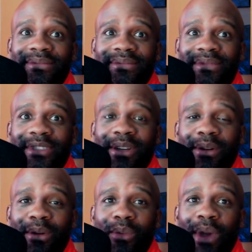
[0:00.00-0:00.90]
you
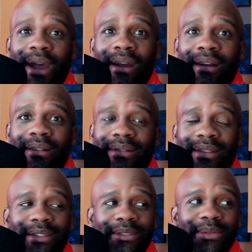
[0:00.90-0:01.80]
know or where
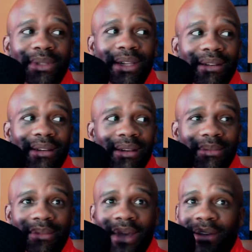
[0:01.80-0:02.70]
this will end up.
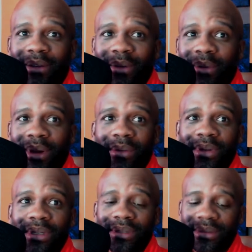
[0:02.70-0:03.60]
I don't know where it
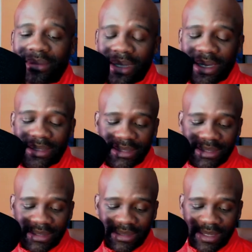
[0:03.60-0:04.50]
will. I
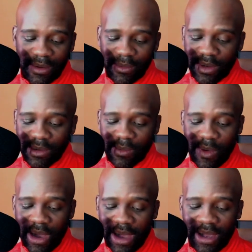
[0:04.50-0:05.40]
just I wonder
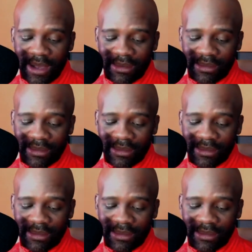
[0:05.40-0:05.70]
why